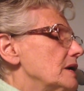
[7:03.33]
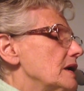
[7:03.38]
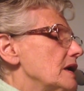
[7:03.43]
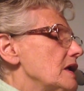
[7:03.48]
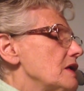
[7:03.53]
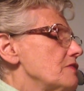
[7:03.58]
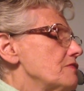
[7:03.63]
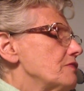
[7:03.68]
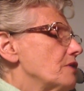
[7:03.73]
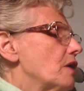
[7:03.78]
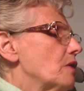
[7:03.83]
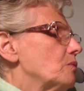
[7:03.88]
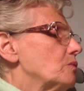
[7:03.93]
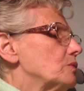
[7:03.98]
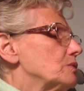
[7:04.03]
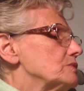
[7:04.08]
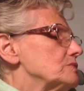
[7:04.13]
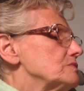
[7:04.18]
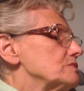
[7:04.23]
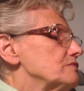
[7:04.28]
He thought
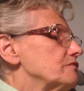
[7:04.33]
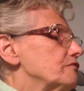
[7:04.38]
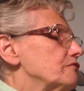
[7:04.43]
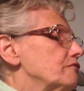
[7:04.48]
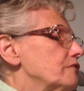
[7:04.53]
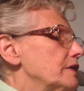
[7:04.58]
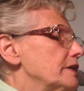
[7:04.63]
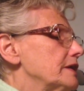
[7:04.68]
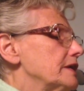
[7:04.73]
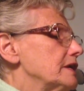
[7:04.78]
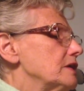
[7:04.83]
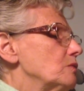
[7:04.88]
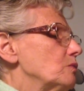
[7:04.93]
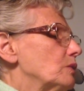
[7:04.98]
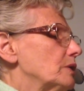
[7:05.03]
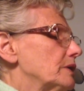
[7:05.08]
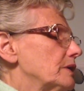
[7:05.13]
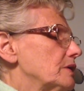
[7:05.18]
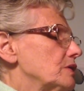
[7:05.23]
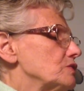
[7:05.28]
was funny
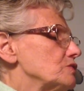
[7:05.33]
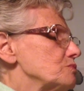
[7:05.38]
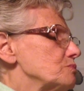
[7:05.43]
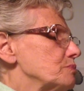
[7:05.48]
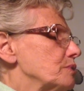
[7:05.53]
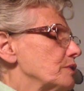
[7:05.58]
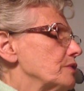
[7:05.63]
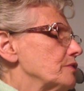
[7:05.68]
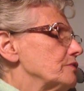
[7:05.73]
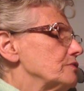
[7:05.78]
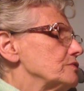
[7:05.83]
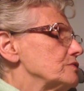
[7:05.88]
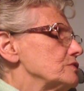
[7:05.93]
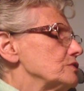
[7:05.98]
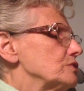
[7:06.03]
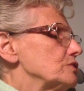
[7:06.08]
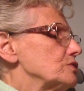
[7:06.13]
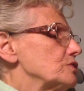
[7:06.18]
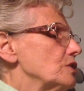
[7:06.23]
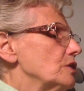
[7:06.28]
when his brothers
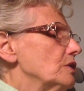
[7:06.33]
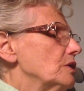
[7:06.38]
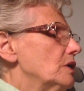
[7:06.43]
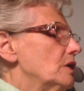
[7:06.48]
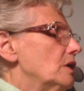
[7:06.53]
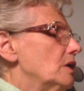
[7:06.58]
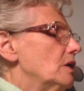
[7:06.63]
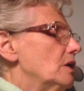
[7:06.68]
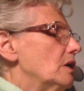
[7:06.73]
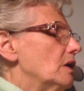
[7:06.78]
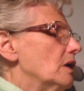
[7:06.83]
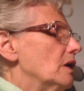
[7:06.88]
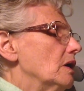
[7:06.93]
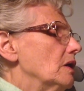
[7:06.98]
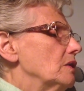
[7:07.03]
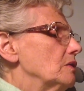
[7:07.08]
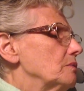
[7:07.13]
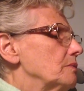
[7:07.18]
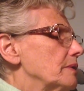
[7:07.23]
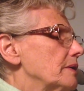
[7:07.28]
looked
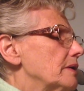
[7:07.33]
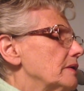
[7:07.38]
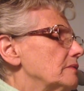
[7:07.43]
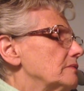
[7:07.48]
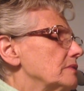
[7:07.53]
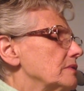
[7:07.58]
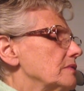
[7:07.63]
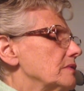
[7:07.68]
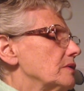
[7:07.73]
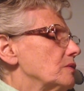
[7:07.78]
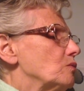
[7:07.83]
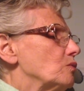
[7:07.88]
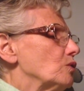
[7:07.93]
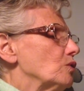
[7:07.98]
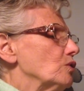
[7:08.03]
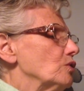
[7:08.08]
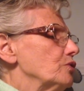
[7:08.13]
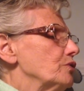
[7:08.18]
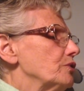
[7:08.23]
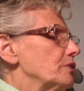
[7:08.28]
all around and then
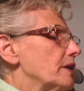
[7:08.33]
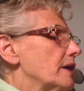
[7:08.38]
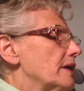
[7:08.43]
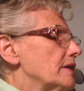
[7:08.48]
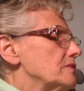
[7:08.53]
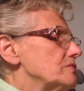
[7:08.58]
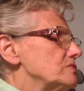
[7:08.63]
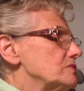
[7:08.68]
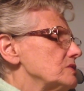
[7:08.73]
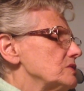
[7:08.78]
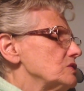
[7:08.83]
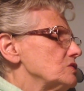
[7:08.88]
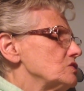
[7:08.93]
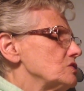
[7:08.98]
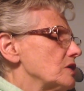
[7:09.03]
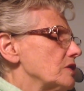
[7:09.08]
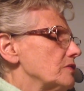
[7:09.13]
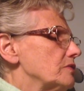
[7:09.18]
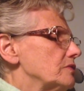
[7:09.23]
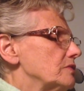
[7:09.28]
rolled their eyes at
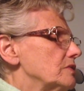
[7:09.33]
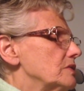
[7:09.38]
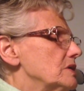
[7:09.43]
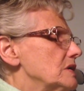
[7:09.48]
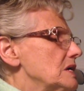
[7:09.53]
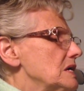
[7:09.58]
each other.